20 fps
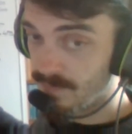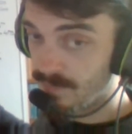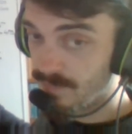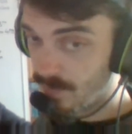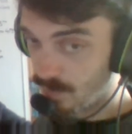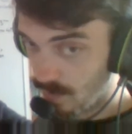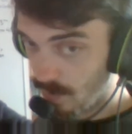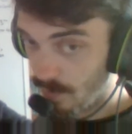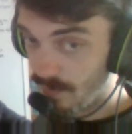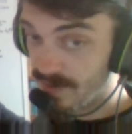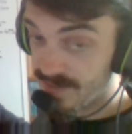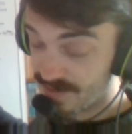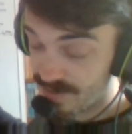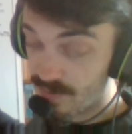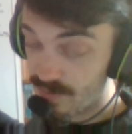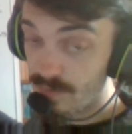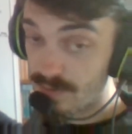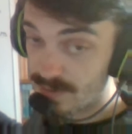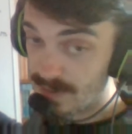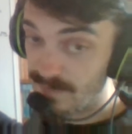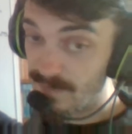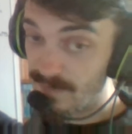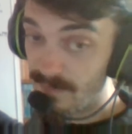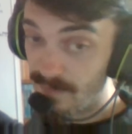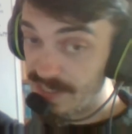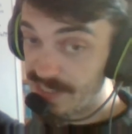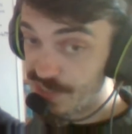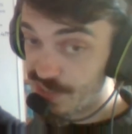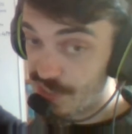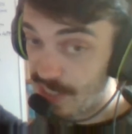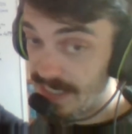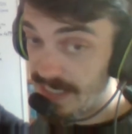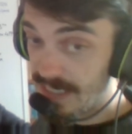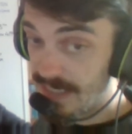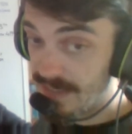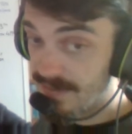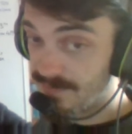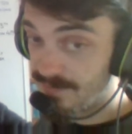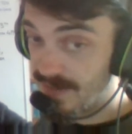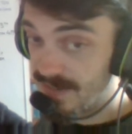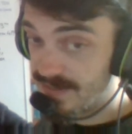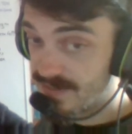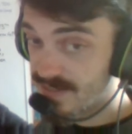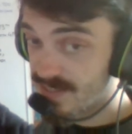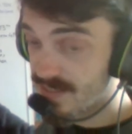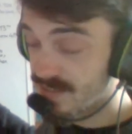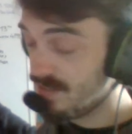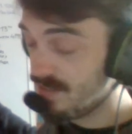the Warriors do also have a very shaky defence,